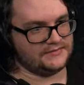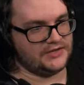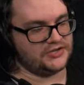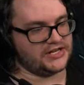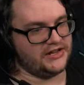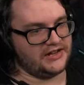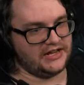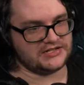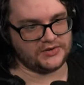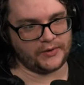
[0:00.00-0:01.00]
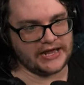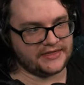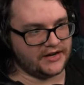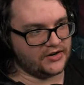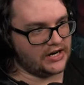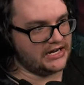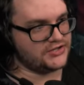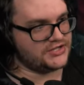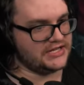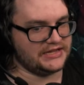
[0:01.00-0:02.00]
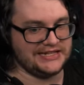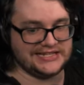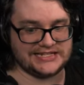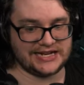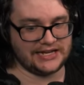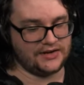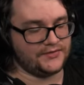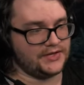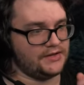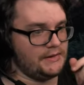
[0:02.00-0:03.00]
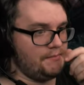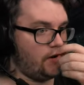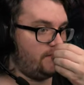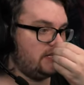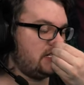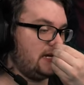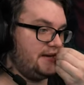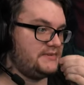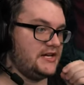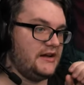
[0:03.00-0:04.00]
Oh, sorry. Okay, so right there, I just did the second of the Marvin skips.